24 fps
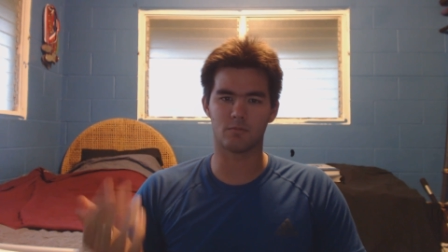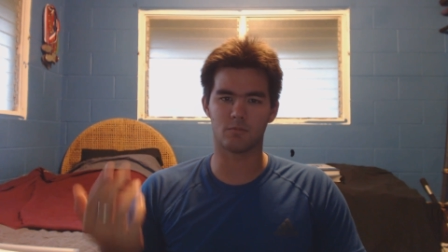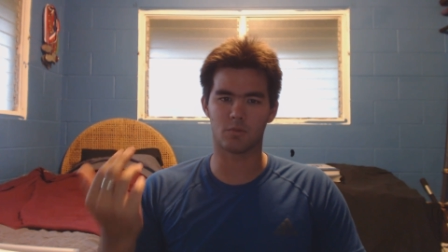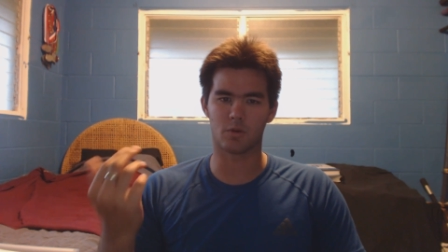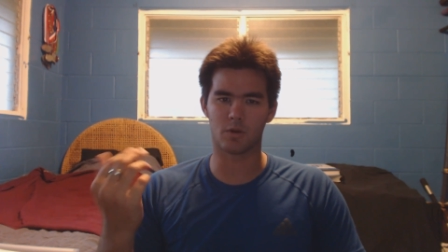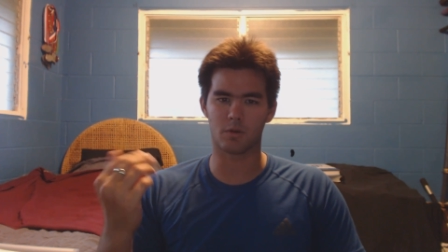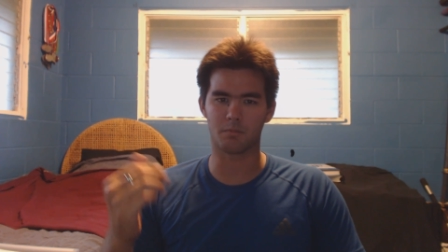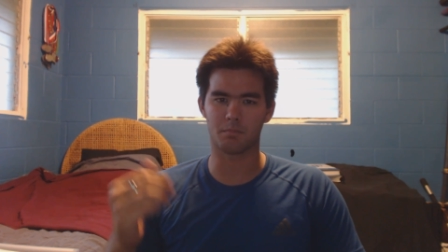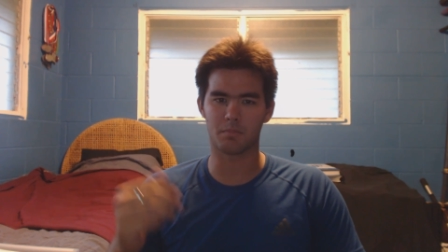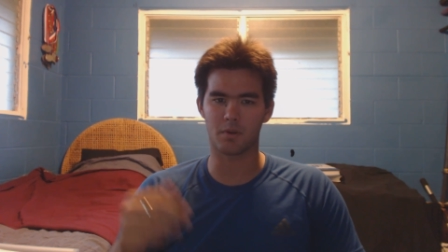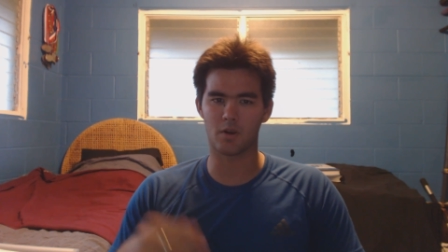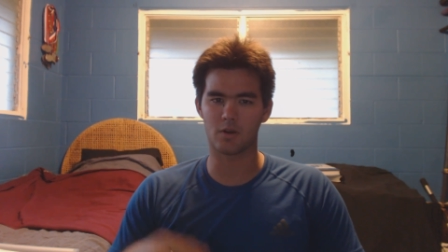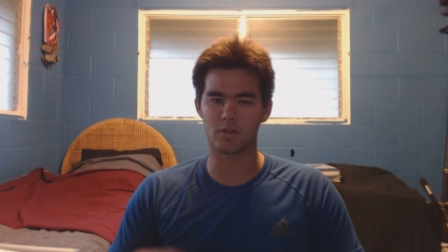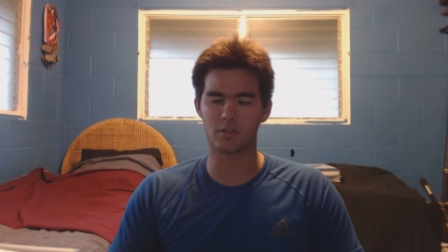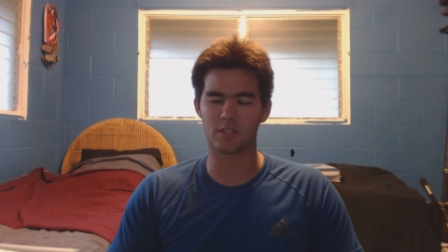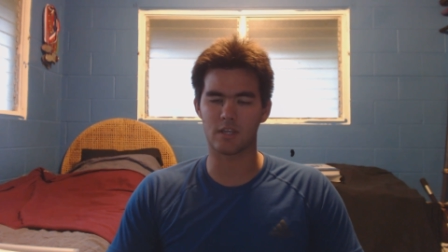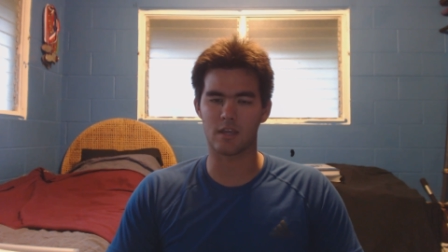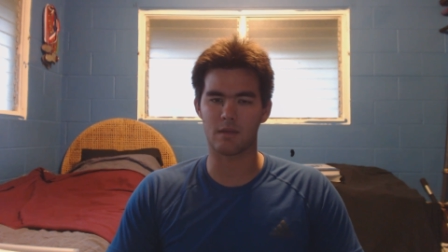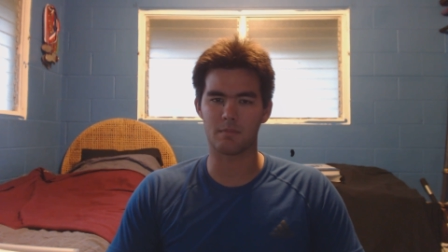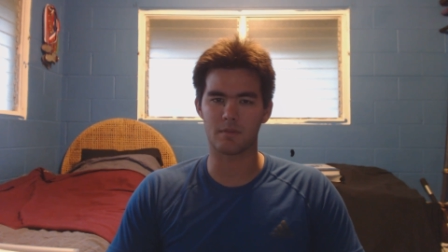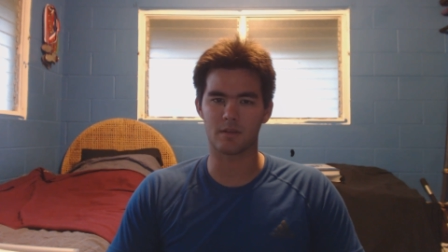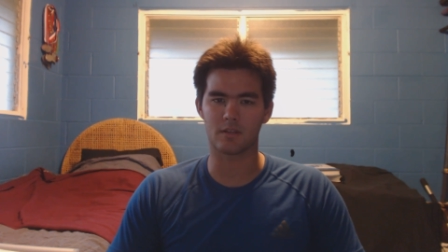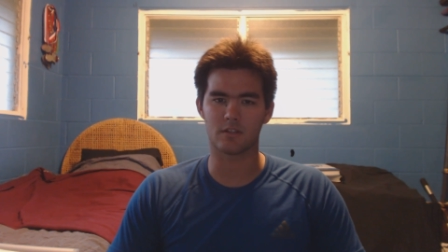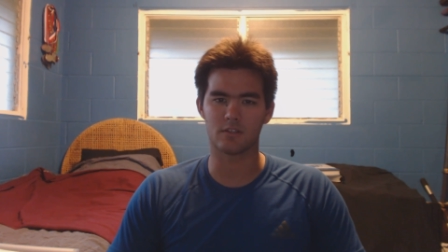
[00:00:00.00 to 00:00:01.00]
work
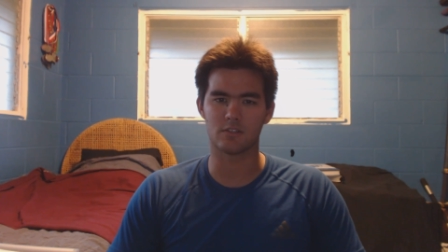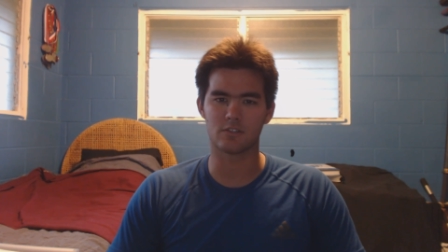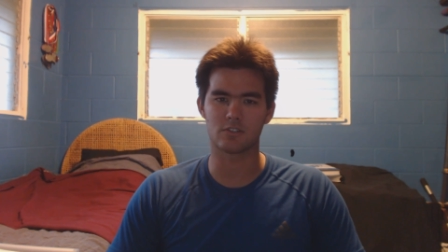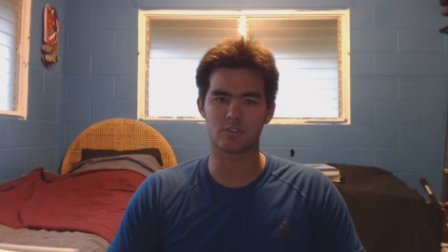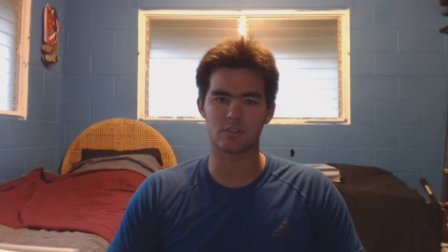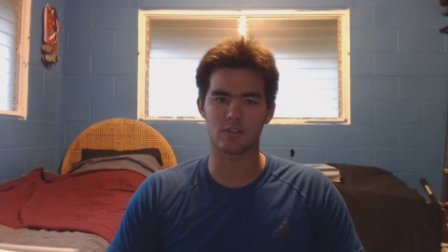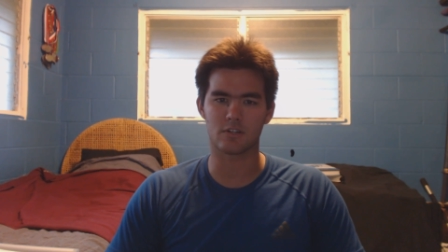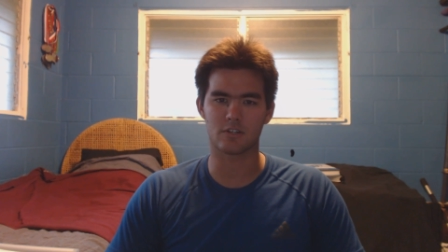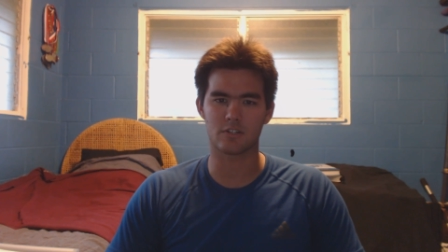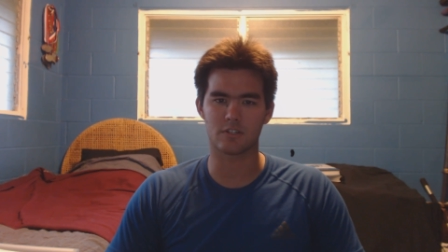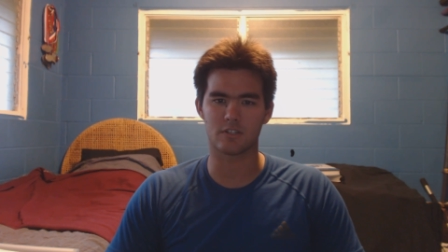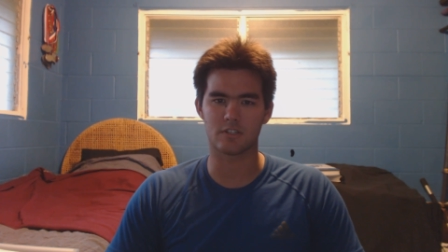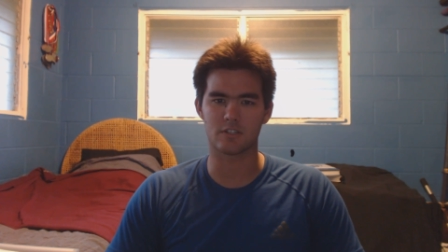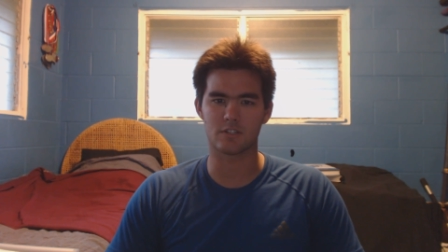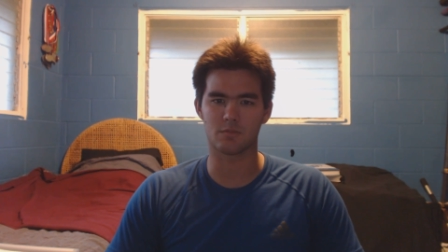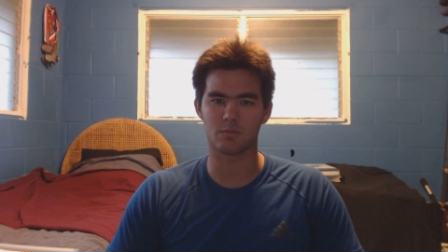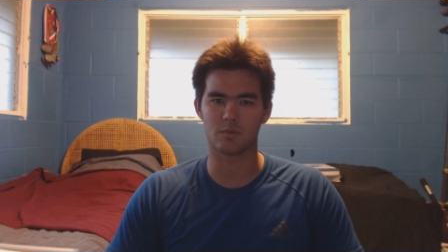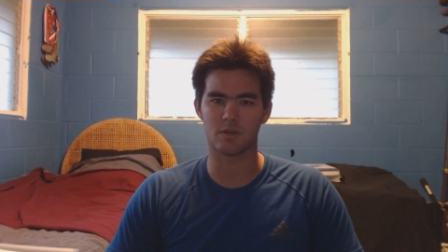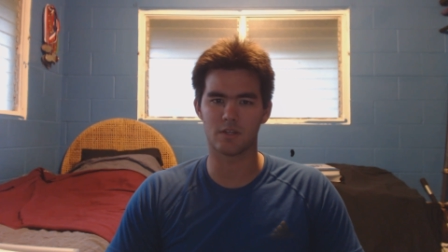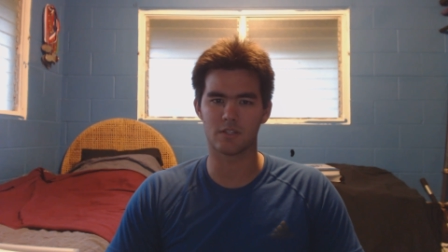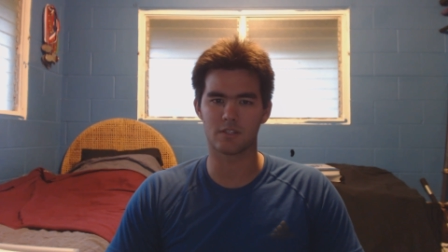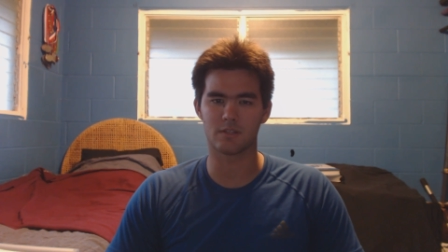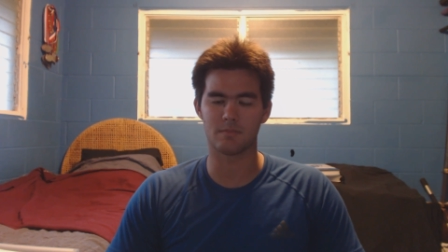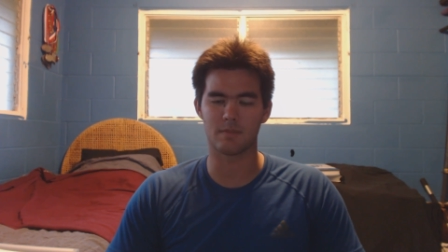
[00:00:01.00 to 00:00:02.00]
part-time in construction as
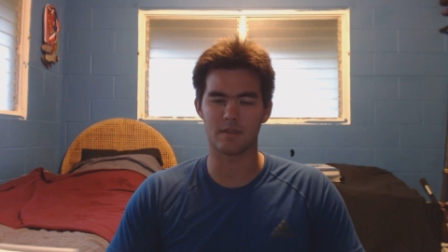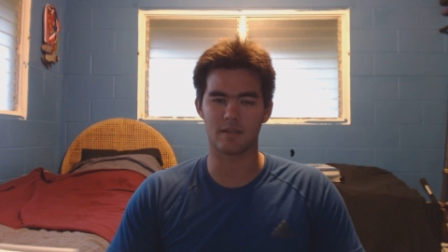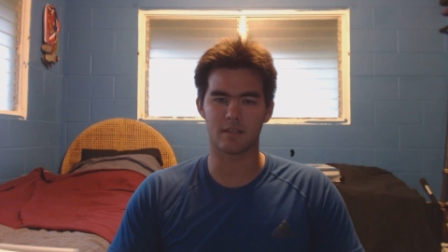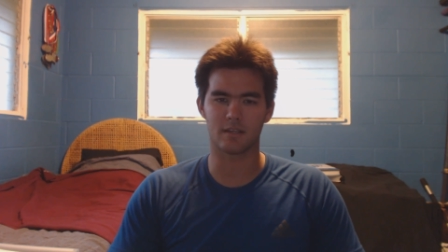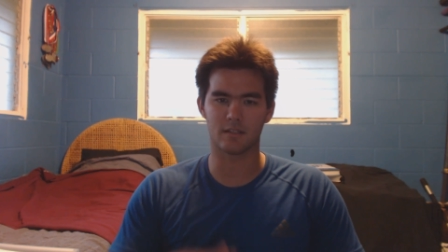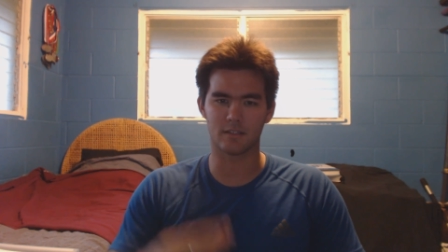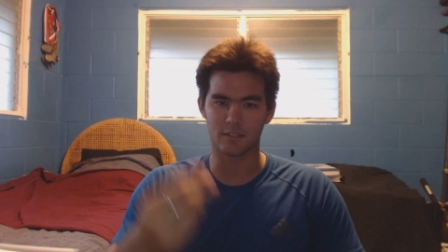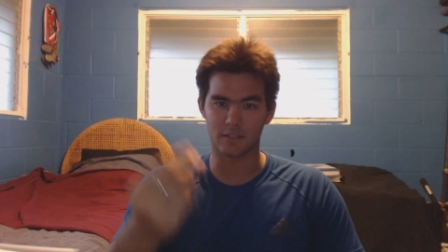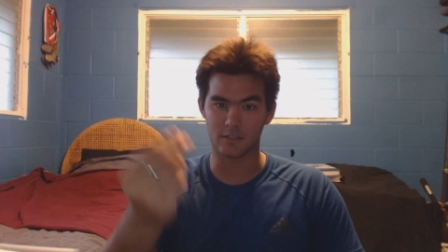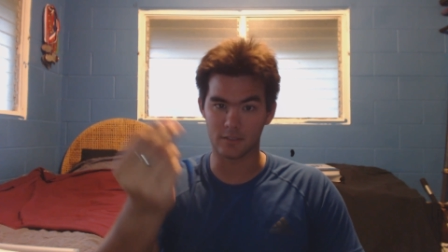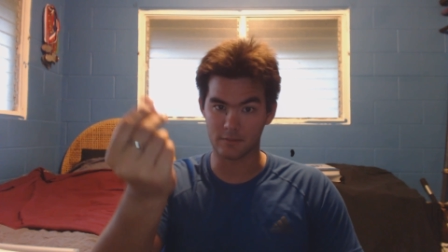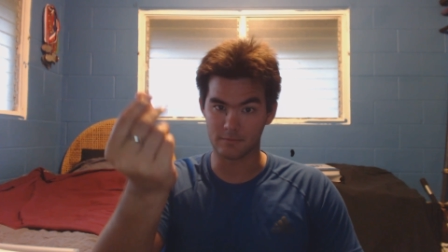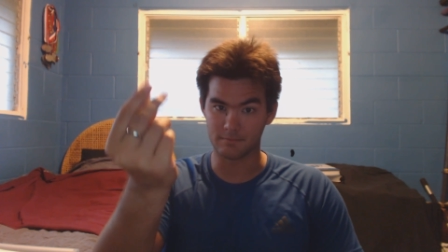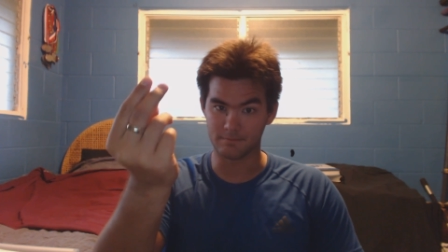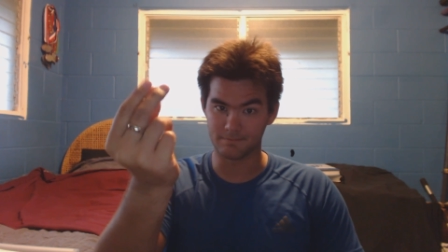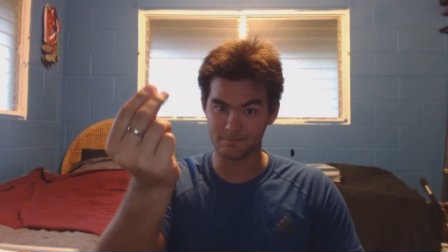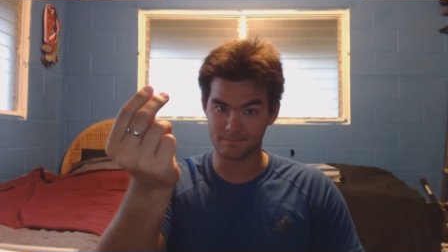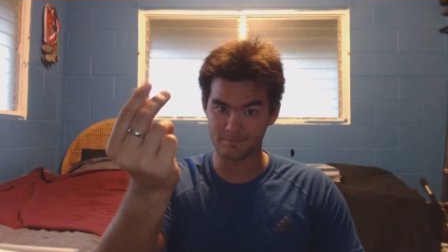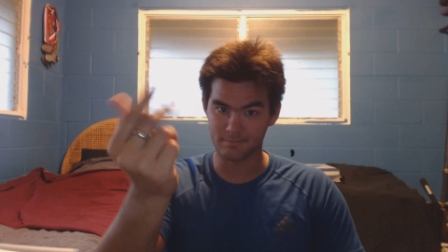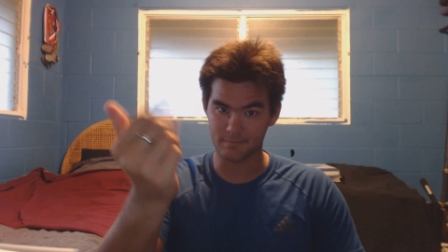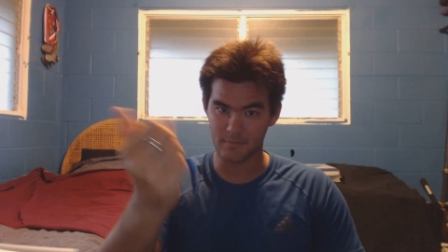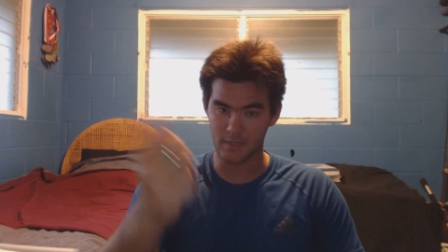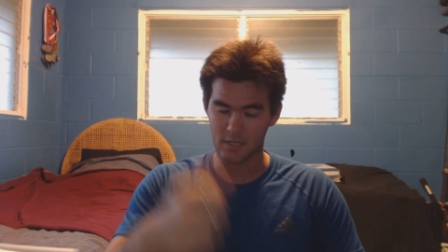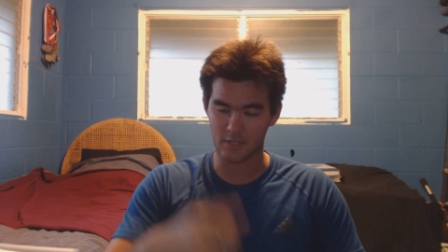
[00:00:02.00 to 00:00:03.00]
well to make a little
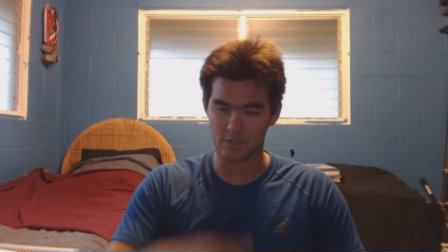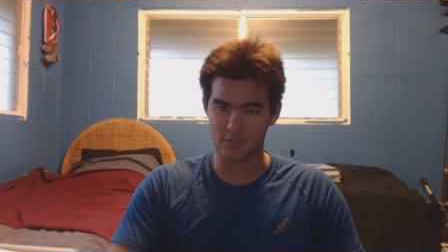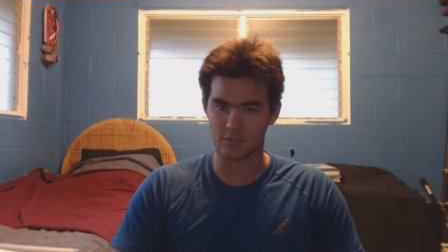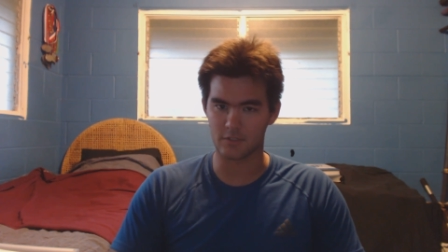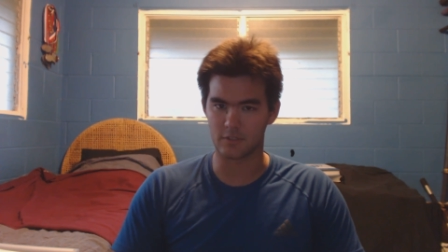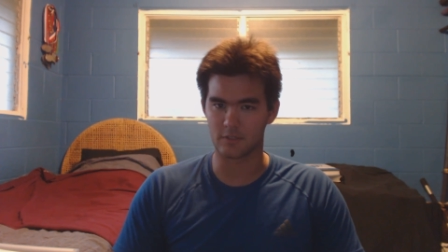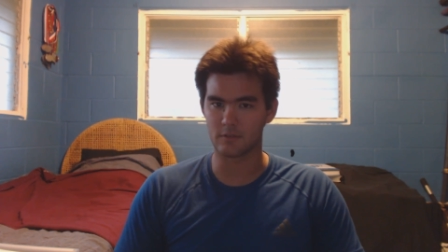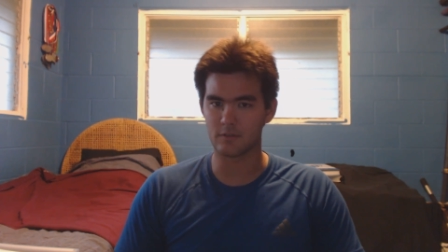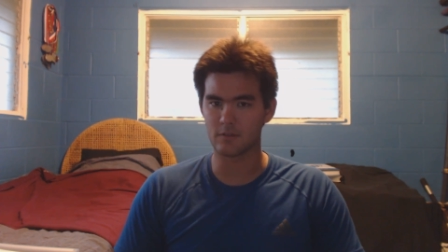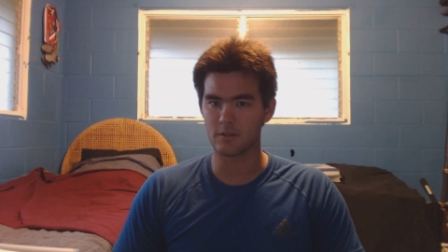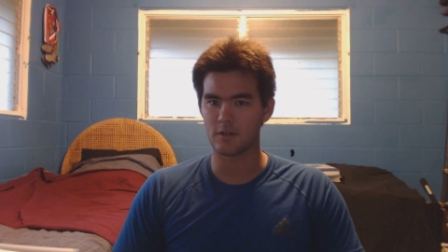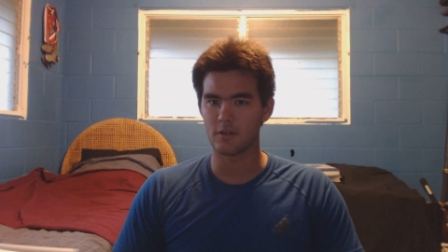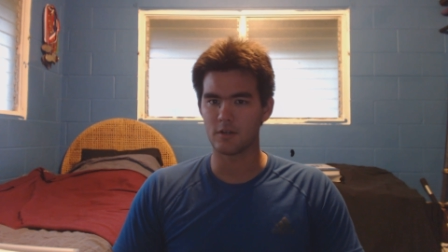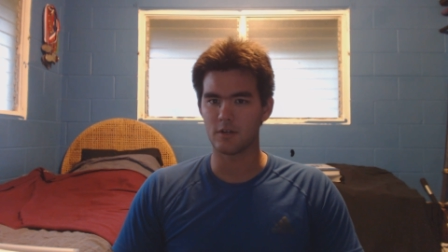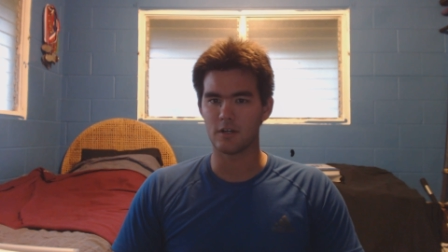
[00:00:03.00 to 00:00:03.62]
extra.